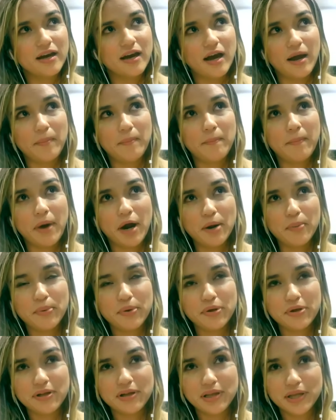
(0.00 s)
uh,
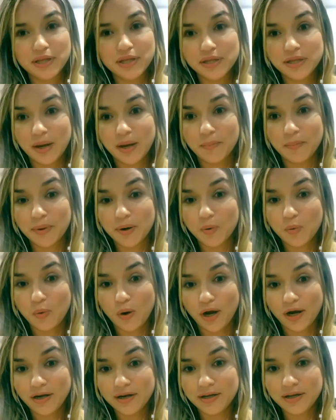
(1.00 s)
Marvel number
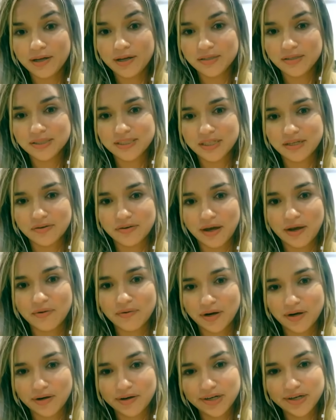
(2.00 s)
one, Secret
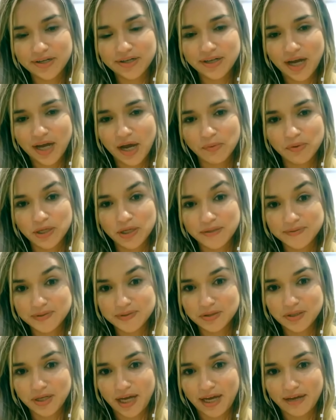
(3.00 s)
Rare. I would love
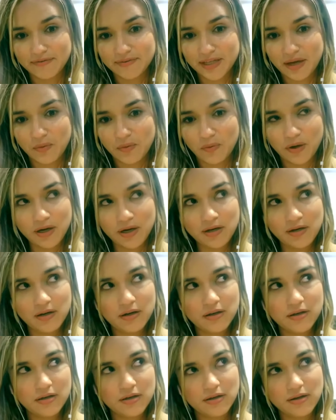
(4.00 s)
to have that one,
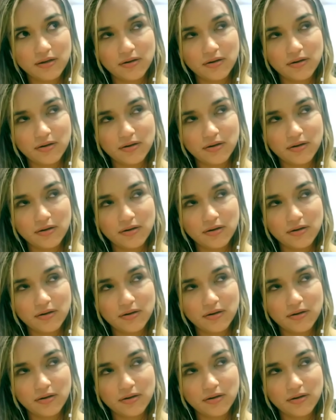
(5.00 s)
